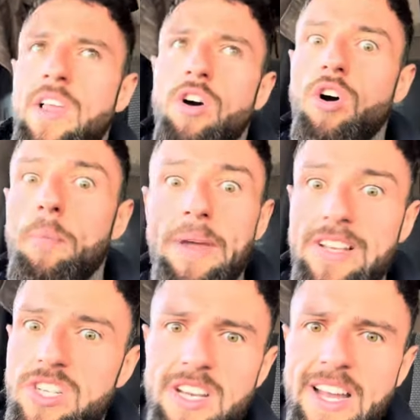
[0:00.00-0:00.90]
or
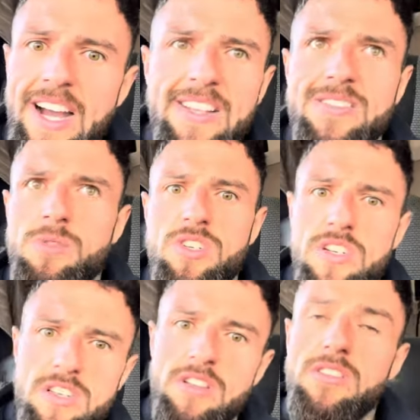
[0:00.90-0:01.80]
PG9s, which
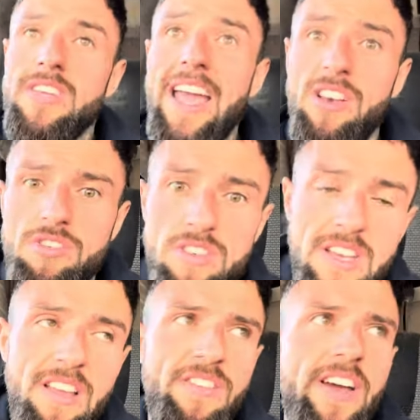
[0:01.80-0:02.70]
is a dangerous
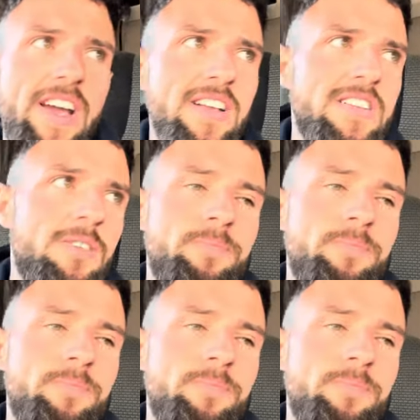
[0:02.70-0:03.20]
defect,